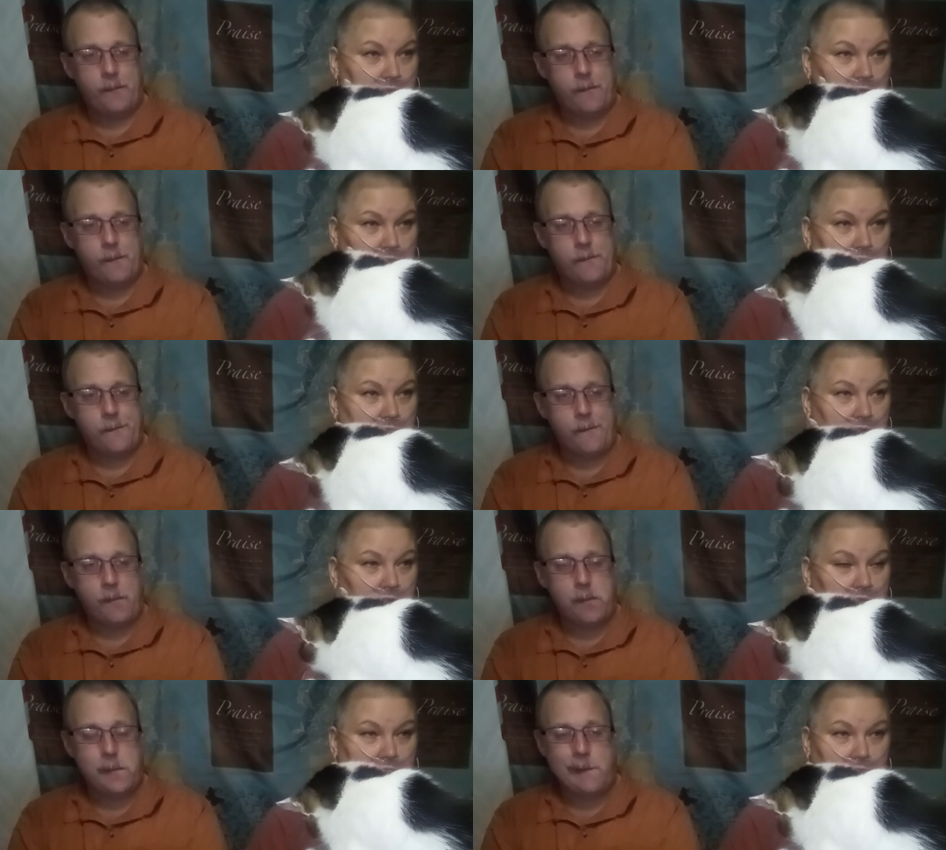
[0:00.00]

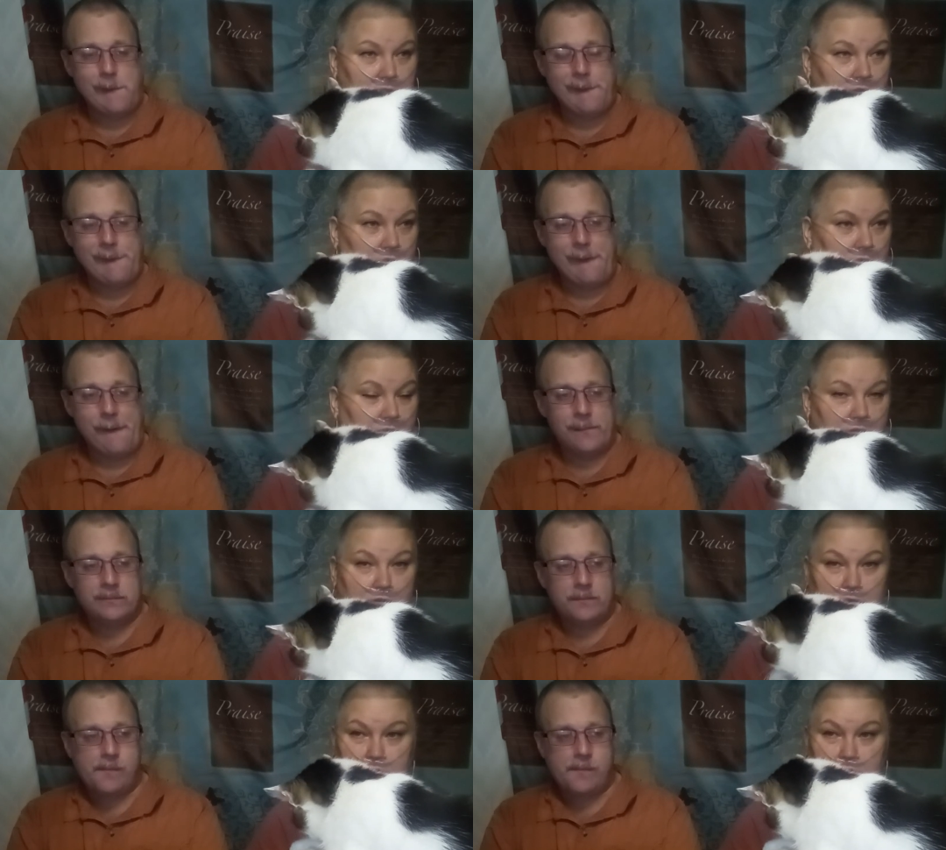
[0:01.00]
(no one is talking)